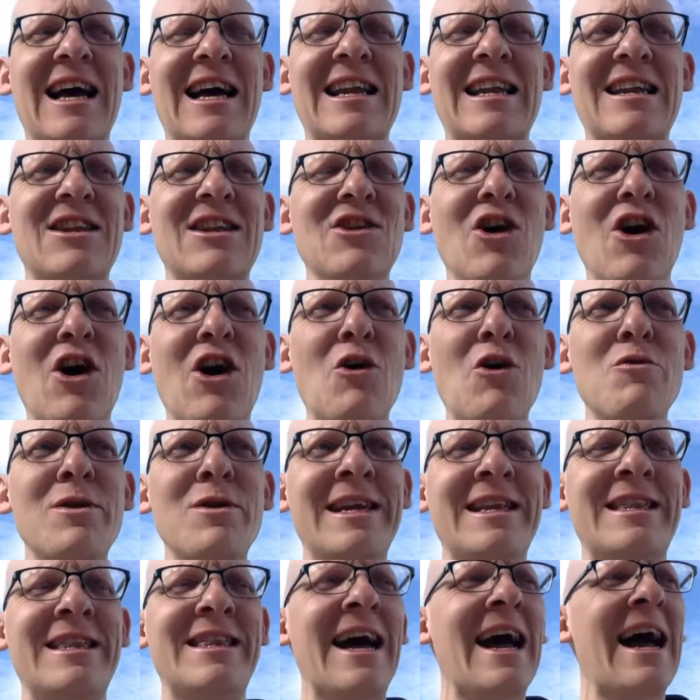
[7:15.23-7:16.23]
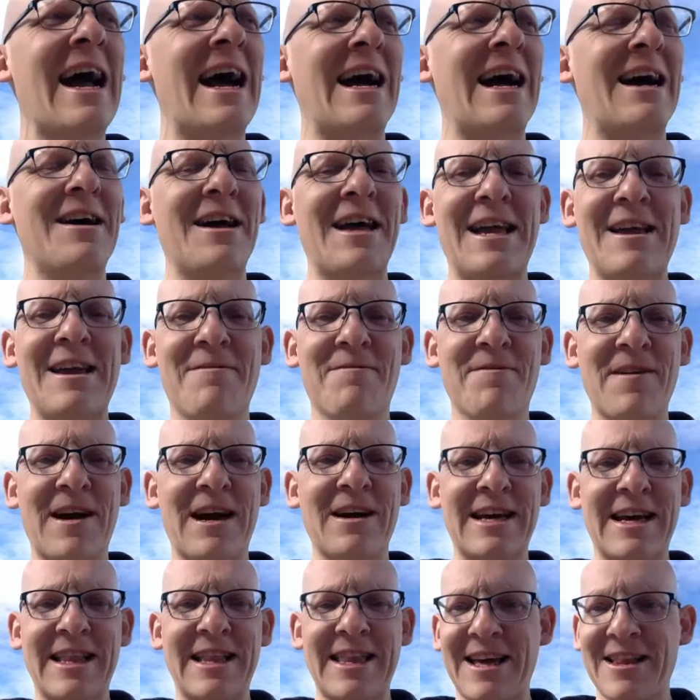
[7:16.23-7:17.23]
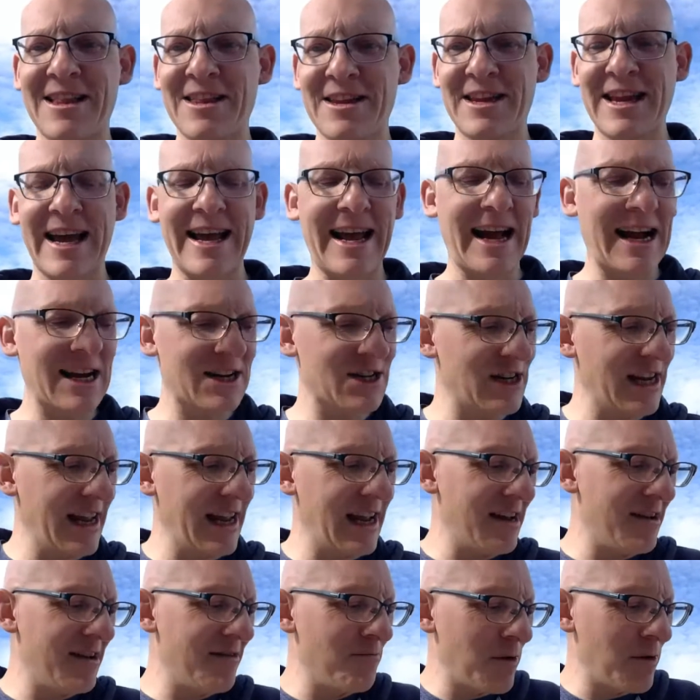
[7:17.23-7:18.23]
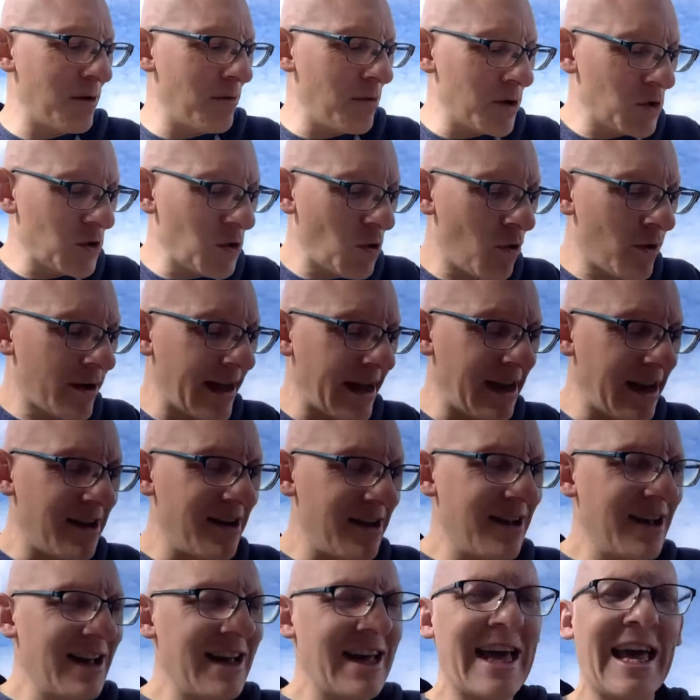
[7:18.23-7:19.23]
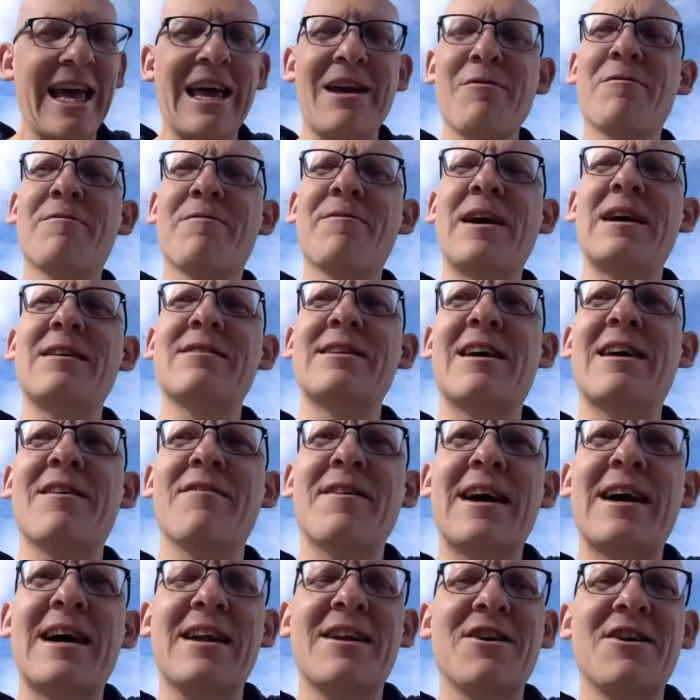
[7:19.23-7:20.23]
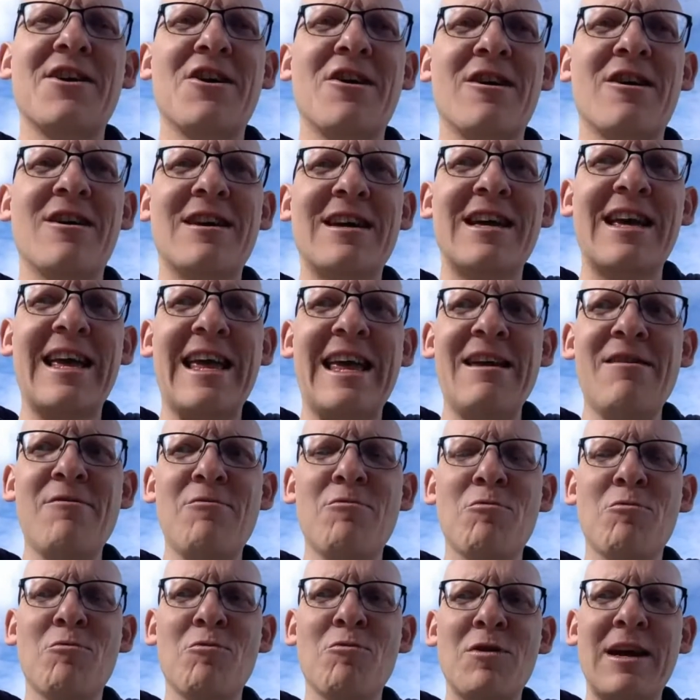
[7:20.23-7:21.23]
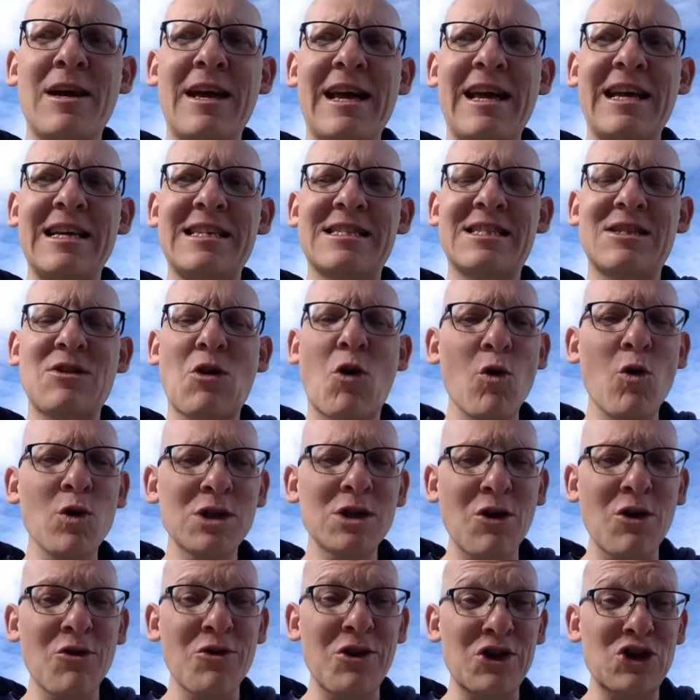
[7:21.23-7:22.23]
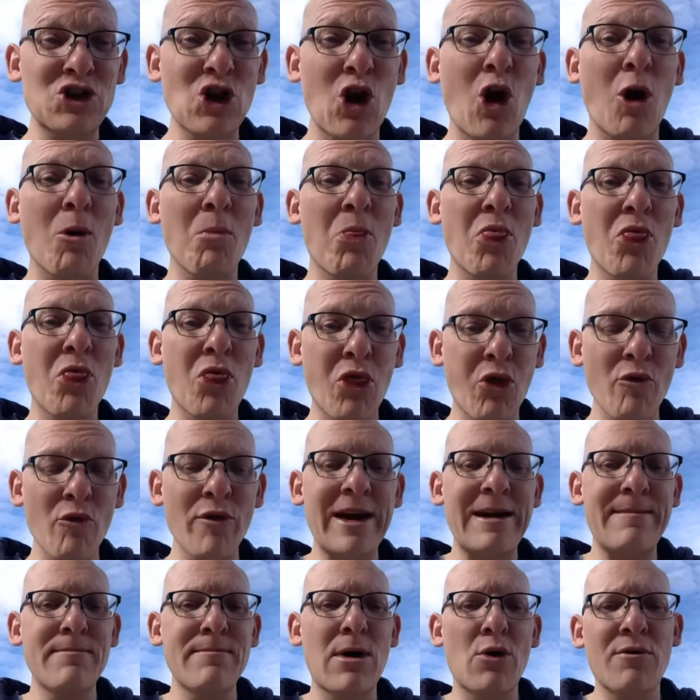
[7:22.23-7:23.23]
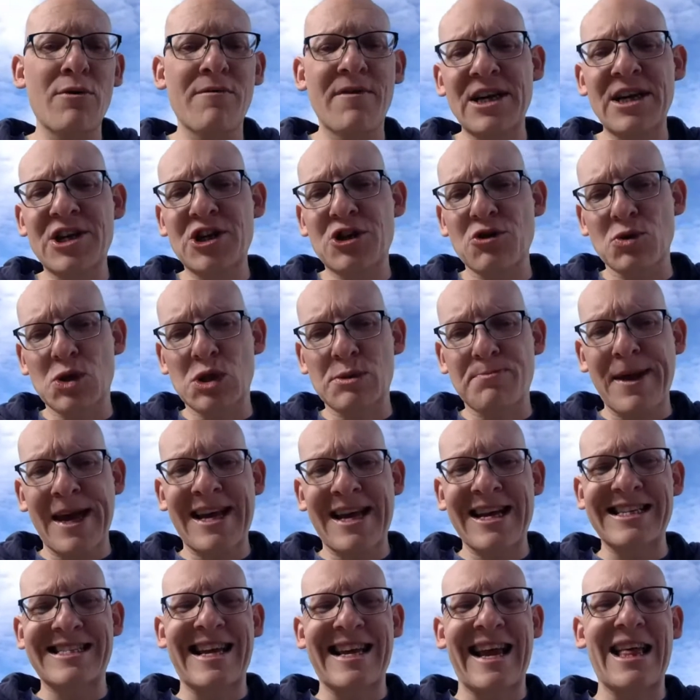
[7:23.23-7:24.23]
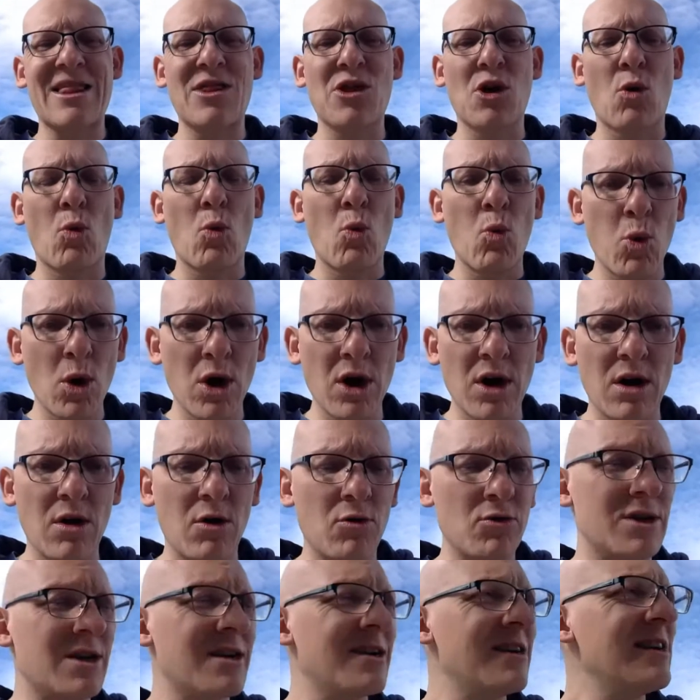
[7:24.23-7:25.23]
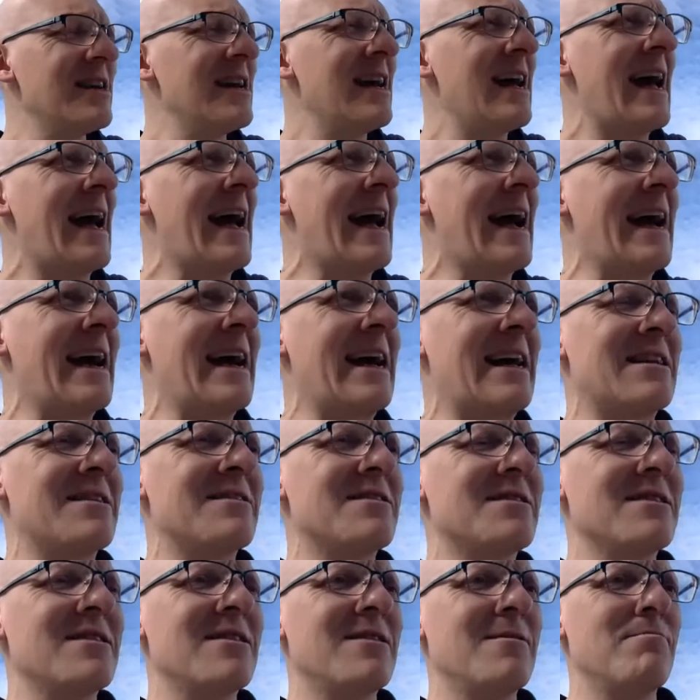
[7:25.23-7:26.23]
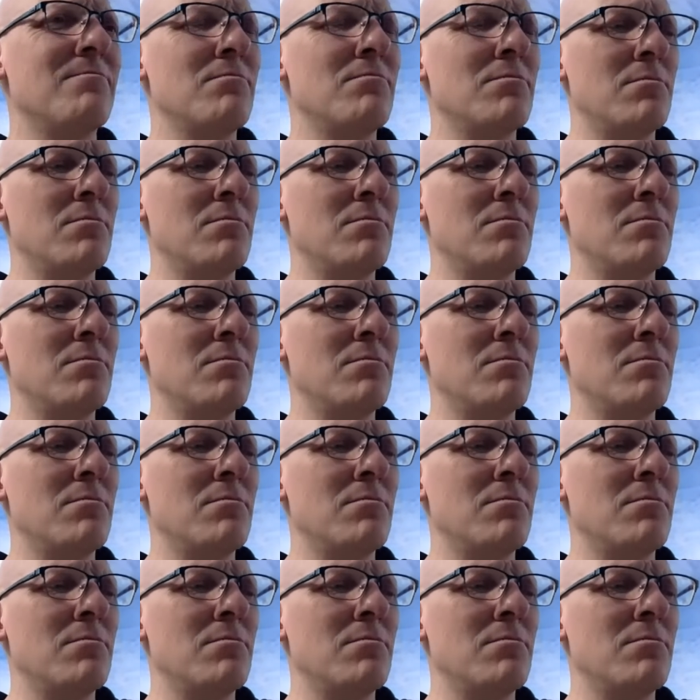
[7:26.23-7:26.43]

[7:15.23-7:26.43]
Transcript: not only that, he found out the other day, actually, and we were talking, he found out that he is also the top 3 motivational speakers in the world, and and